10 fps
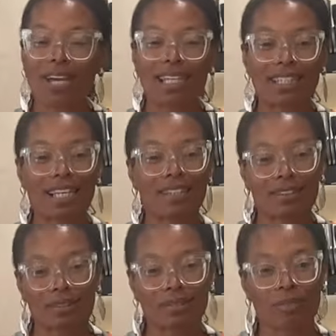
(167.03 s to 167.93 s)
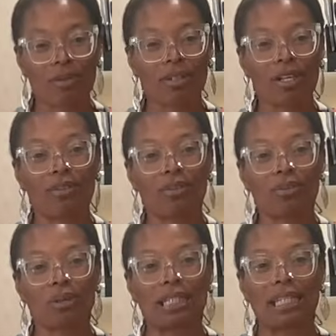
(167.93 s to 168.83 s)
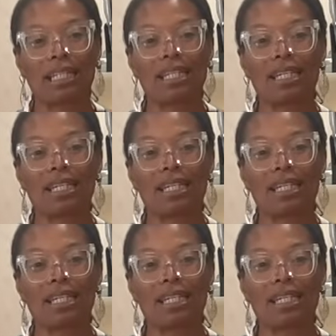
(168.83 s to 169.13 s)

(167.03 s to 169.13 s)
and let it cook for another 20